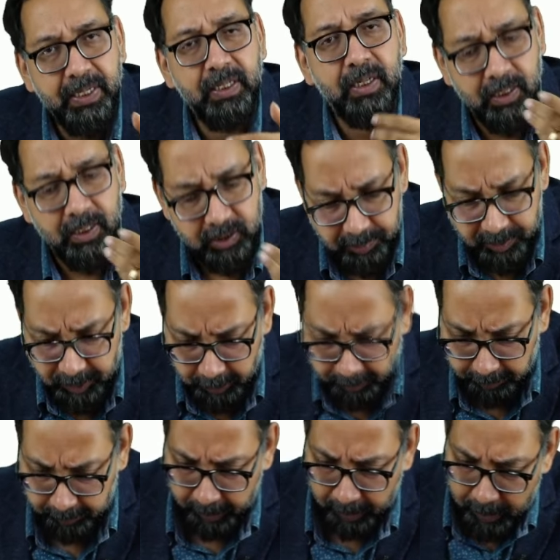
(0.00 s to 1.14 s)
transmission.
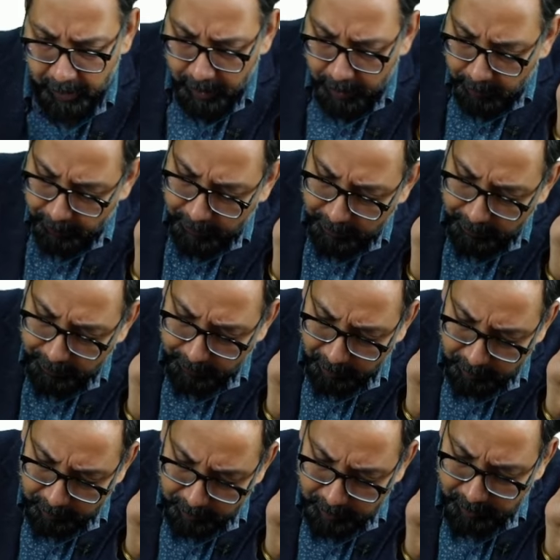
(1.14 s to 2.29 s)
We
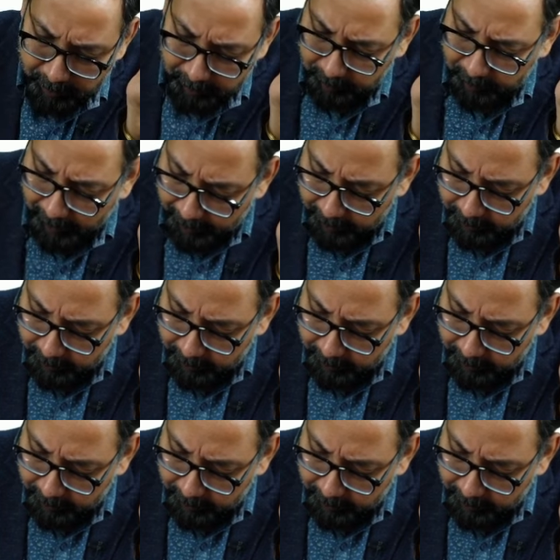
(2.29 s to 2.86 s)
found that